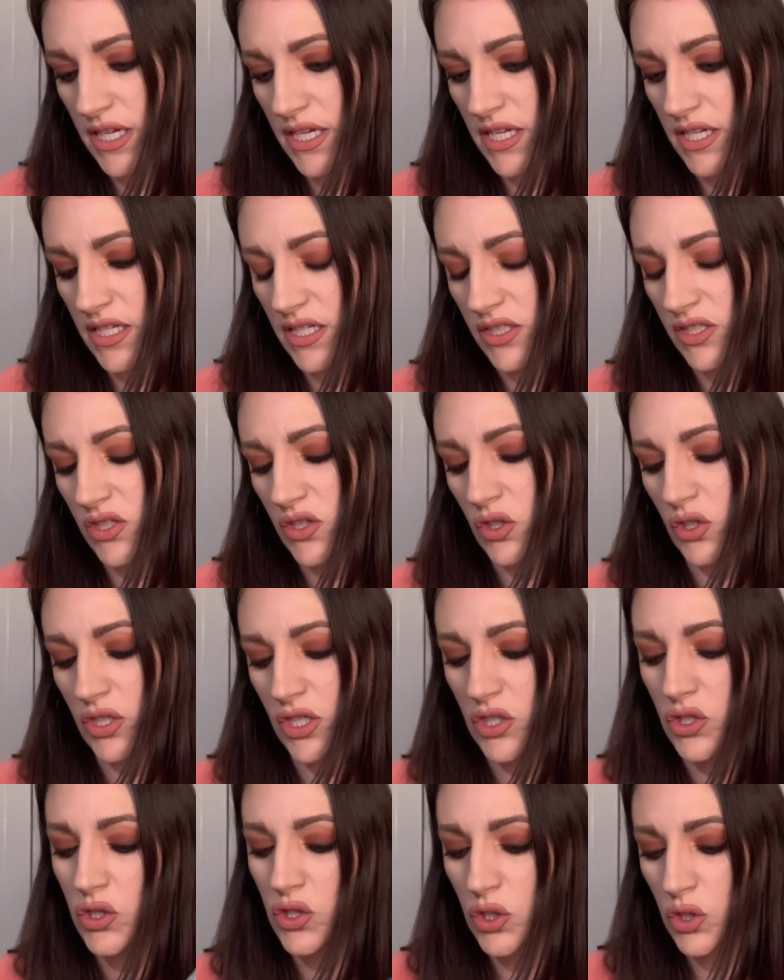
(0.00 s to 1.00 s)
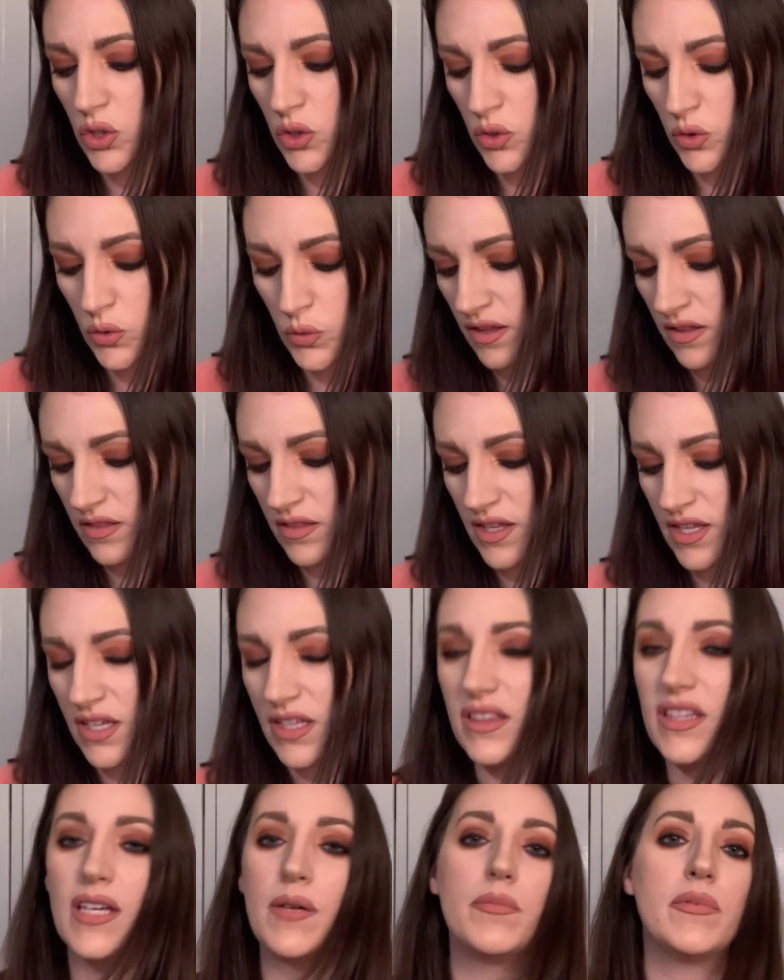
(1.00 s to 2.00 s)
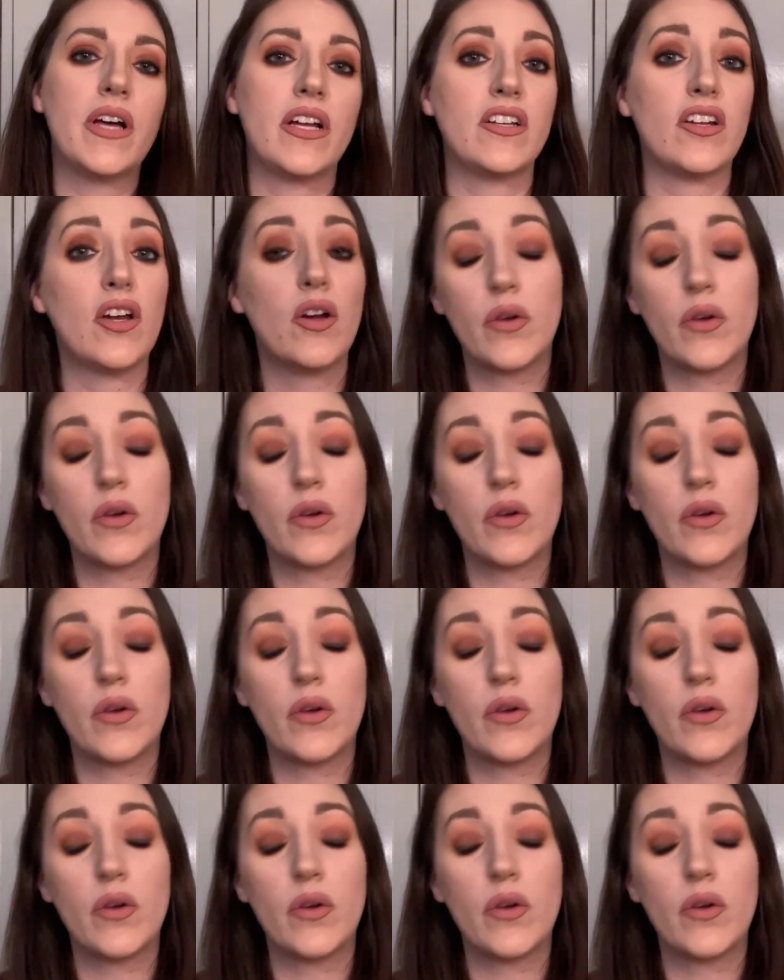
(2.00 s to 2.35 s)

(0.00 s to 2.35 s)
is thirty-two dollars. The lip liner,